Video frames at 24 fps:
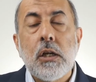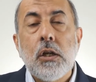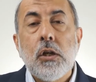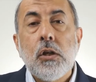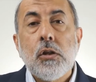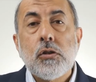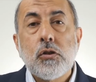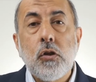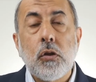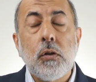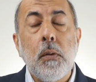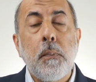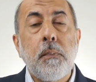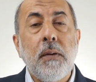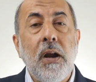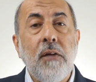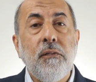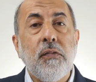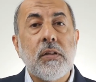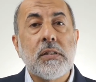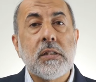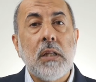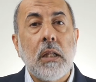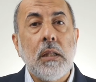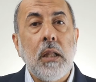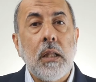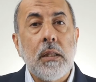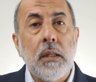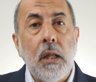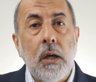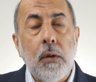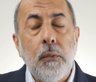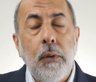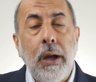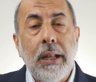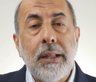So the Prophet
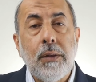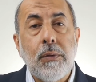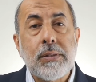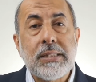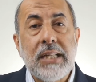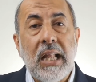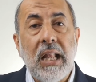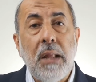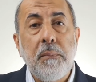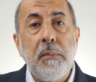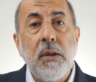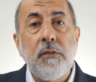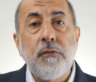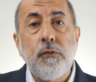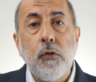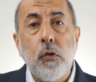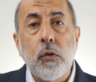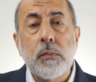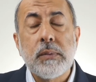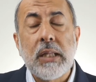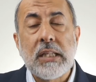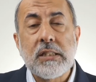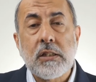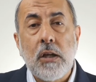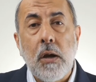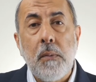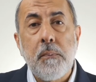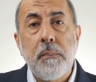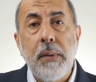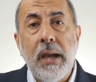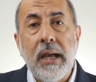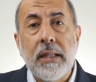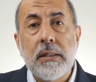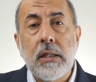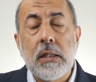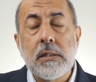sallallahu alaihi wasallam informed his
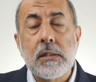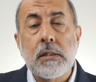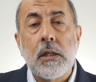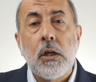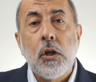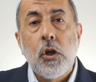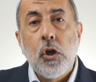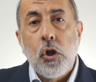companions,